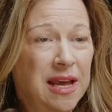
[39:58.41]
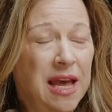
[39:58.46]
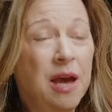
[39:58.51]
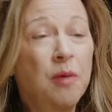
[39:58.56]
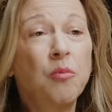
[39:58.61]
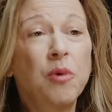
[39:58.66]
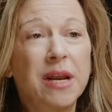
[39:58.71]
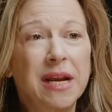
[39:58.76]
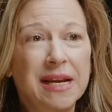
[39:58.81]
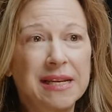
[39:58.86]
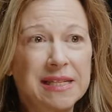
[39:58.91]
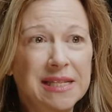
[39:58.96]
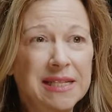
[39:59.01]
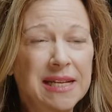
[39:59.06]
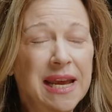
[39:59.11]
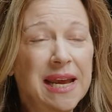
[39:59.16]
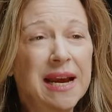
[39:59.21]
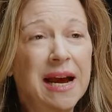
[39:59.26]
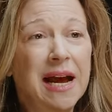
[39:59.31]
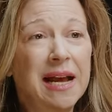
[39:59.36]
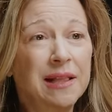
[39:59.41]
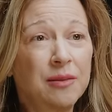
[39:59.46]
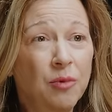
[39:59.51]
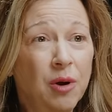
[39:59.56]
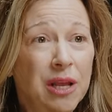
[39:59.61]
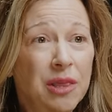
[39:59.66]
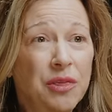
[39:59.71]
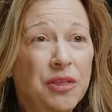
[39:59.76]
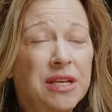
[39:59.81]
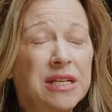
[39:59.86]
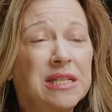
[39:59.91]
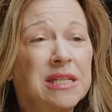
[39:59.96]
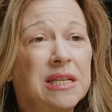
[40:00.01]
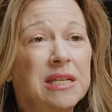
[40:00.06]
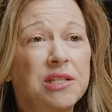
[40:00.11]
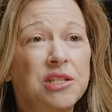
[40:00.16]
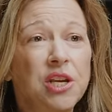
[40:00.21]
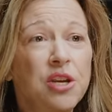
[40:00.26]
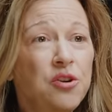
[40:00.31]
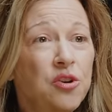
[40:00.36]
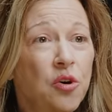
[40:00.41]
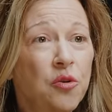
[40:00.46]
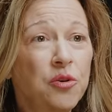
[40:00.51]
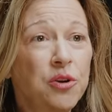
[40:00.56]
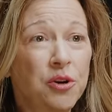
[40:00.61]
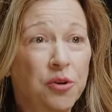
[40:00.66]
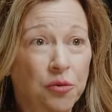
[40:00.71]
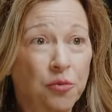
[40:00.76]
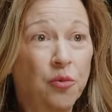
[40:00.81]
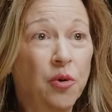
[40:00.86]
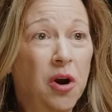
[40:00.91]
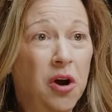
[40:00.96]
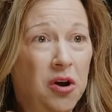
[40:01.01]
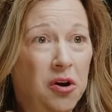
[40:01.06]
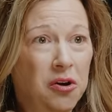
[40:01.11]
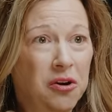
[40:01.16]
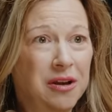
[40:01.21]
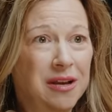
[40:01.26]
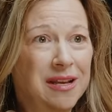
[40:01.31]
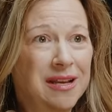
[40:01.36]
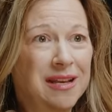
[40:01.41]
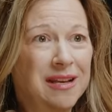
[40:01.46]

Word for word: And when I say I want this, they say, no, you're wrong.